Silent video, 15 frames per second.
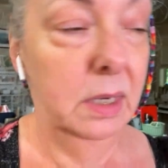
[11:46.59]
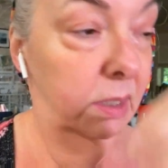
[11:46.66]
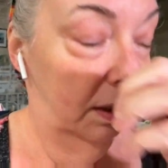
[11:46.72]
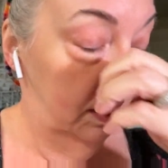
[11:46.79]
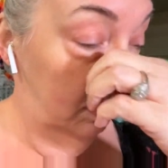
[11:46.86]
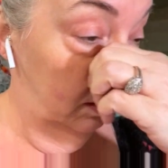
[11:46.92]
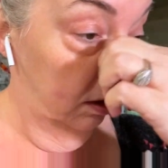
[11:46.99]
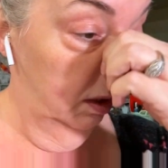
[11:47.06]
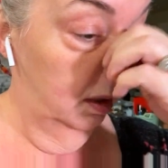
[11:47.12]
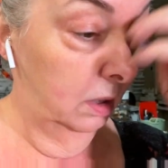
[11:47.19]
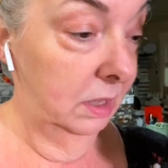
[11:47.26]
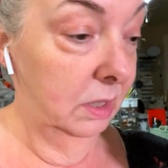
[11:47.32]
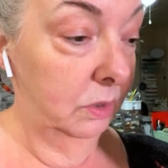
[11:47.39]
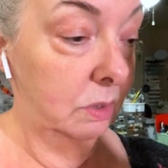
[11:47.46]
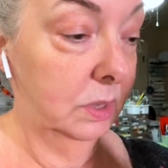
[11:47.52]
I started
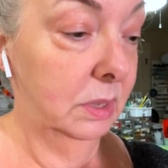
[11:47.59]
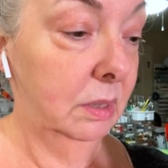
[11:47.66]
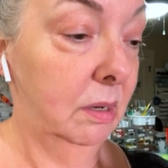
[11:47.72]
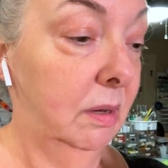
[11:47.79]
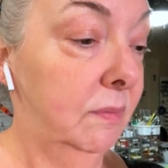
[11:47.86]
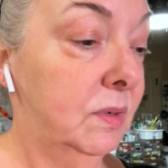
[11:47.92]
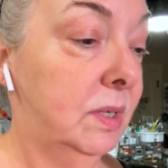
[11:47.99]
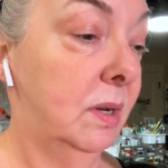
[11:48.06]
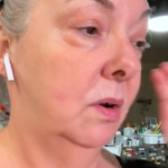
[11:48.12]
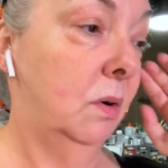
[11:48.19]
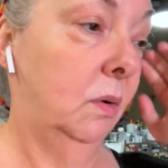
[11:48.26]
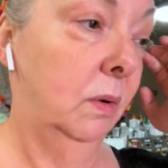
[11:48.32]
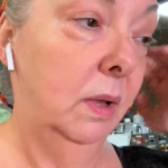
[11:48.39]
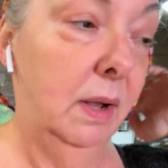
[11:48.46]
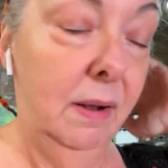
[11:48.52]
the other sleeve,
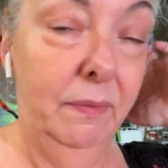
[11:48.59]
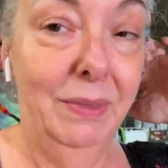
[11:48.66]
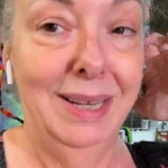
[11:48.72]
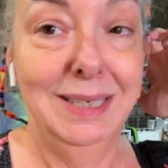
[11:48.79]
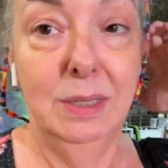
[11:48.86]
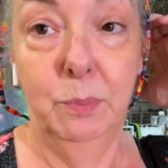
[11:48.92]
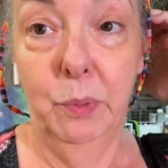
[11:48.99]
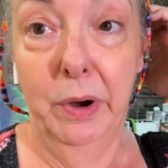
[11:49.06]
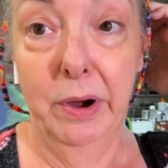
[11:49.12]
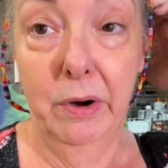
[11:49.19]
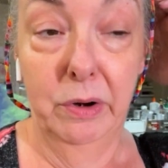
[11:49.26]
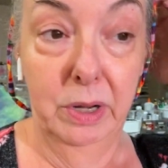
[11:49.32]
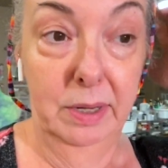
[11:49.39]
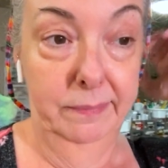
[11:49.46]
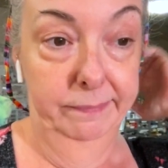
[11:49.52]
so that's a
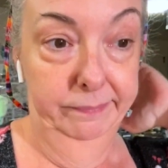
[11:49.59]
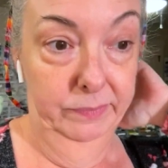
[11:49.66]
priority.